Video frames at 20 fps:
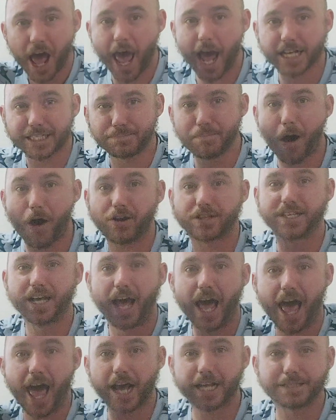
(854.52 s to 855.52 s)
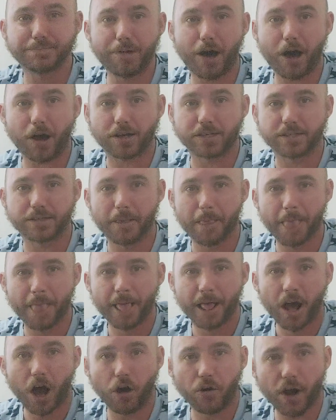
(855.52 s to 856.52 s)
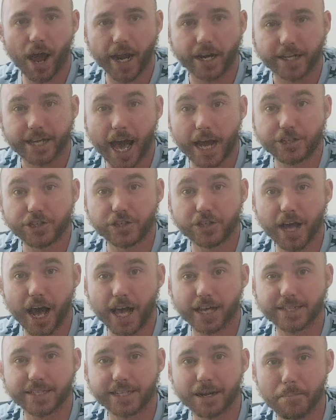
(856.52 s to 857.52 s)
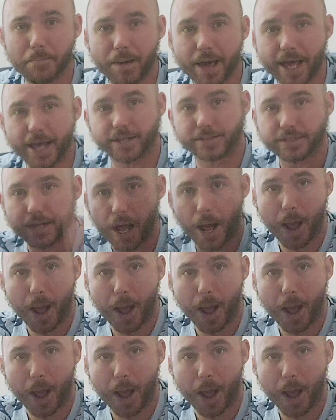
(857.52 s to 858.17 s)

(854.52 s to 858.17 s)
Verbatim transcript: Xbox, Xbox. All right, catch you guys in a bit.